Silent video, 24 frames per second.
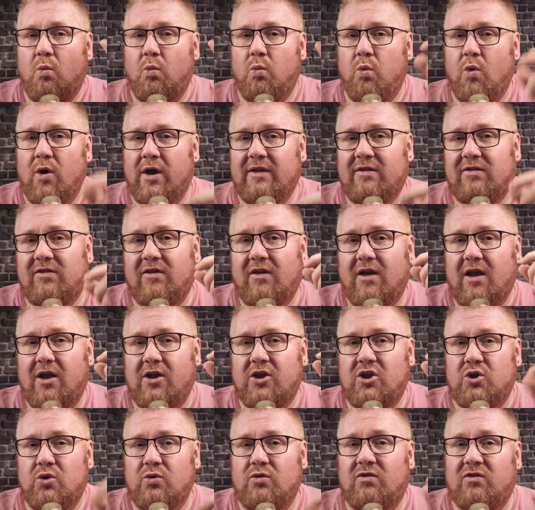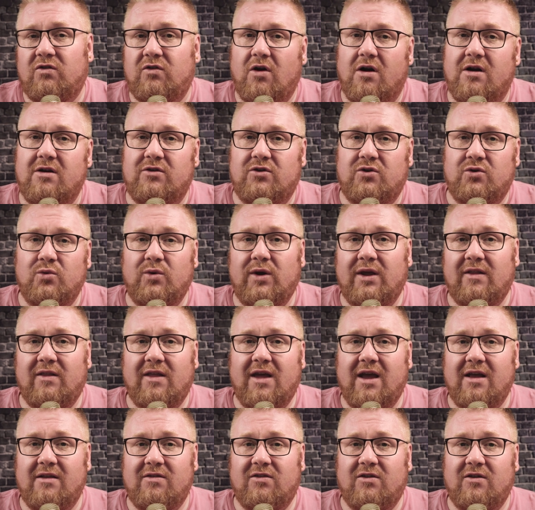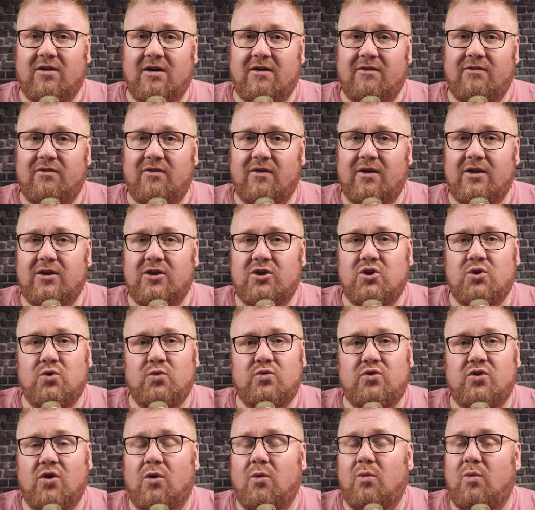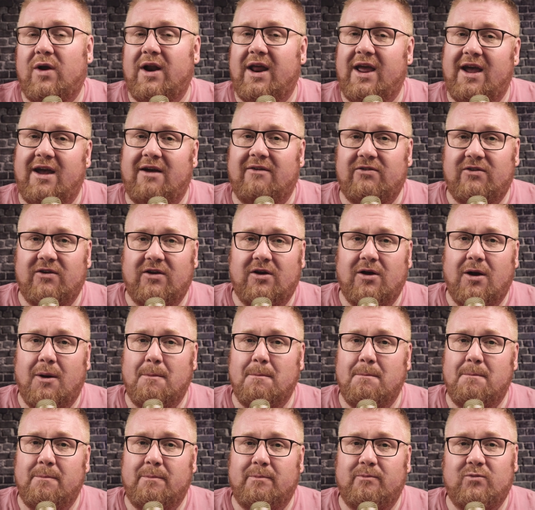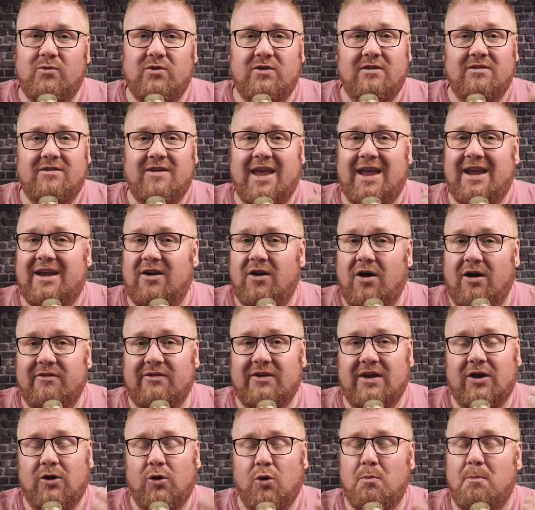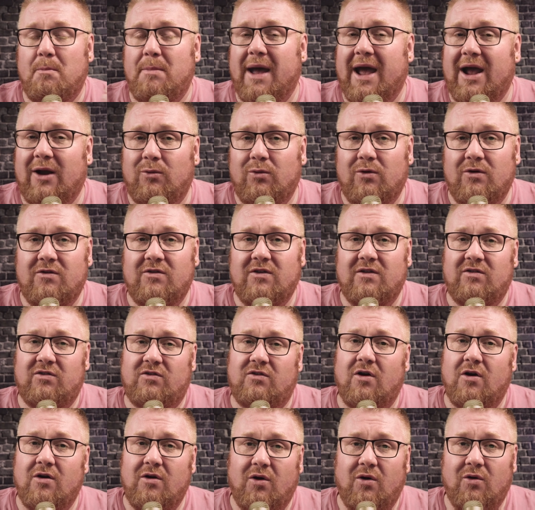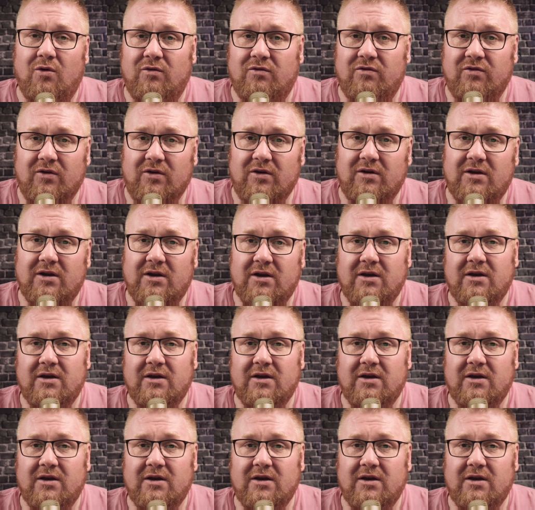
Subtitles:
once you start doing that stuff, you don't want to have to come to take it off and go backwards and start over.